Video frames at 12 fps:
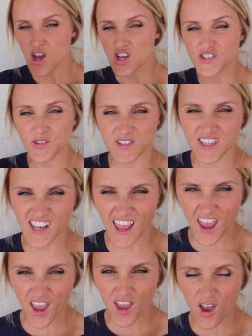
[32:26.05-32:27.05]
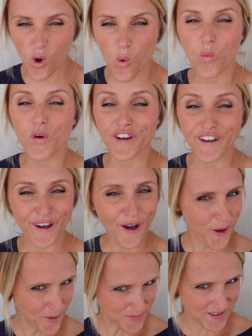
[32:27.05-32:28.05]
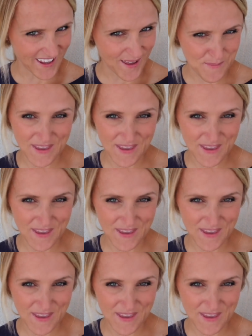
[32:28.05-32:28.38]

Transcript: So today, we're gonna open it